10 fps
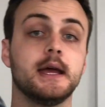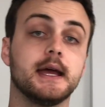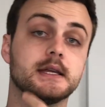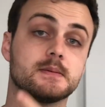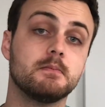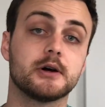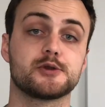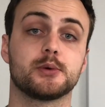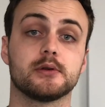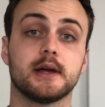it's much
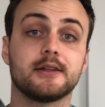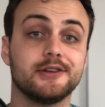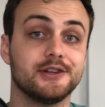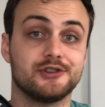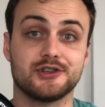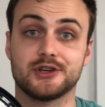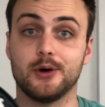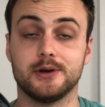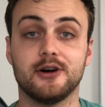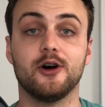more likely to just go
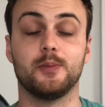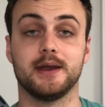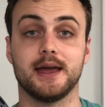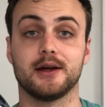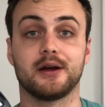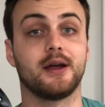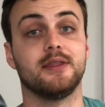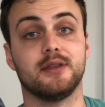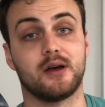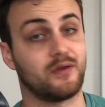into open air and
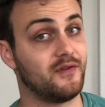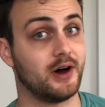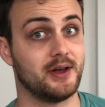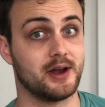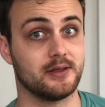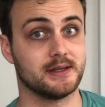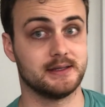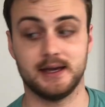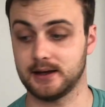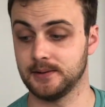thus fall out of the
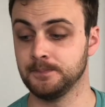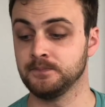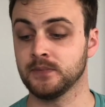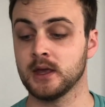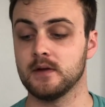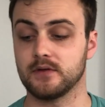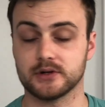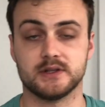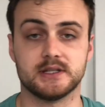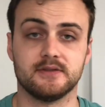stick.
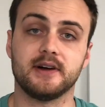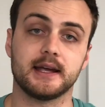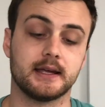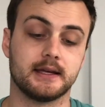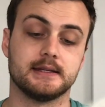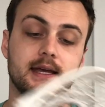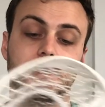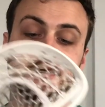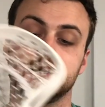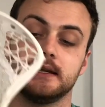Versus if I can contain
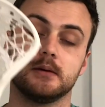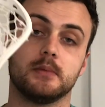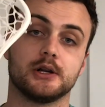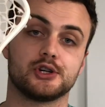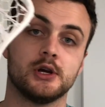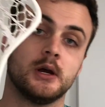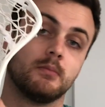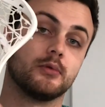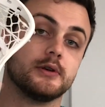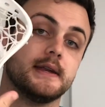it in a much
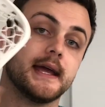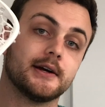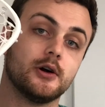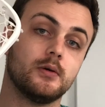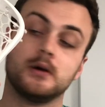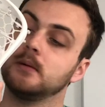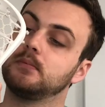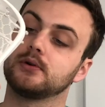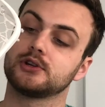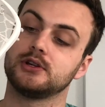more narrow
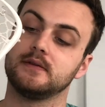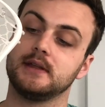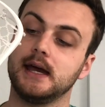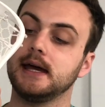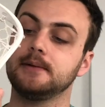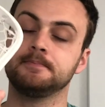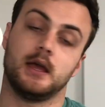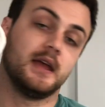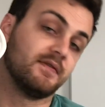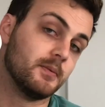portion of the head,
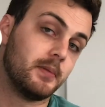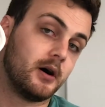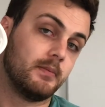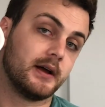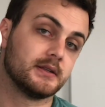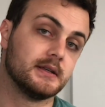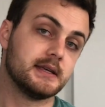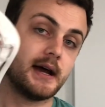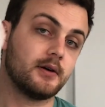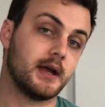if the ball bounces
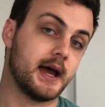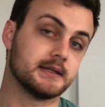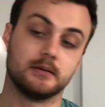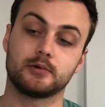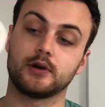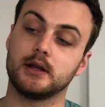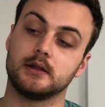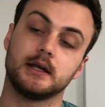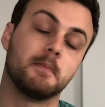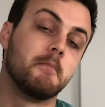out as I'm
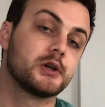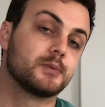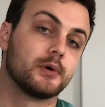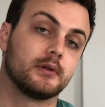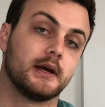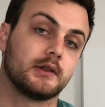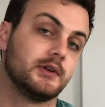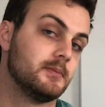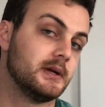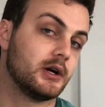cradling, much more likely
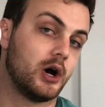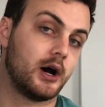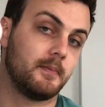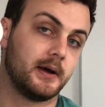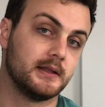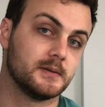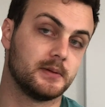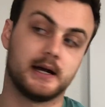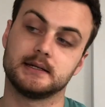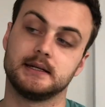to be caught by this
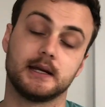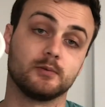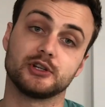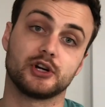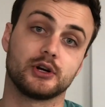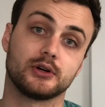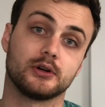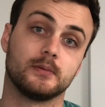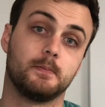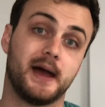plastic and
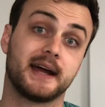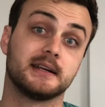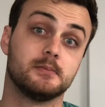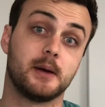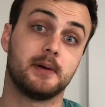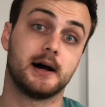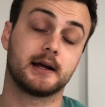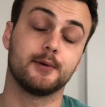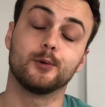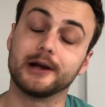return back into my
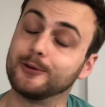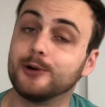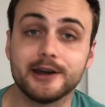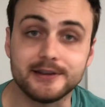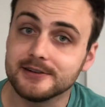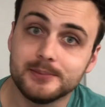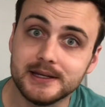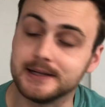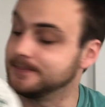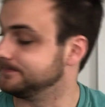pocket where I want it to
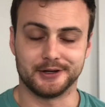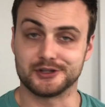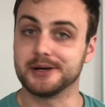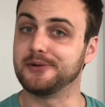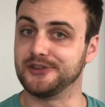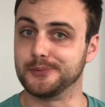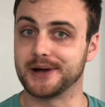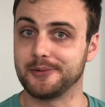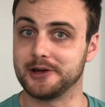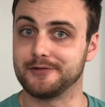be. Now, some of you
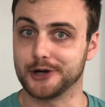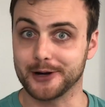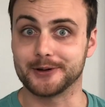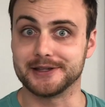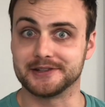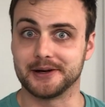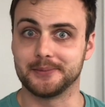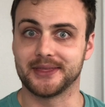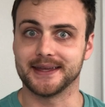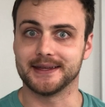probably have your heart rates
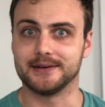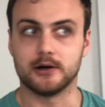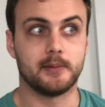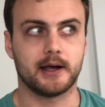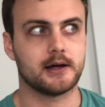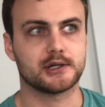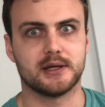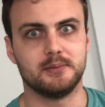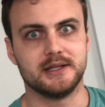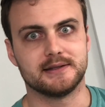up thinking, oh my gosh,
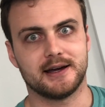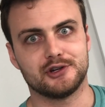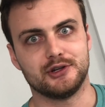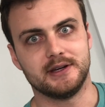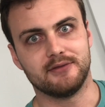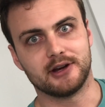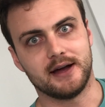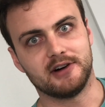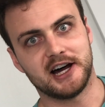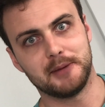that means I should never have
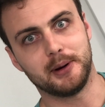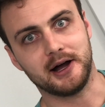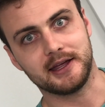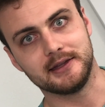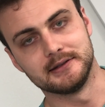a high pocket.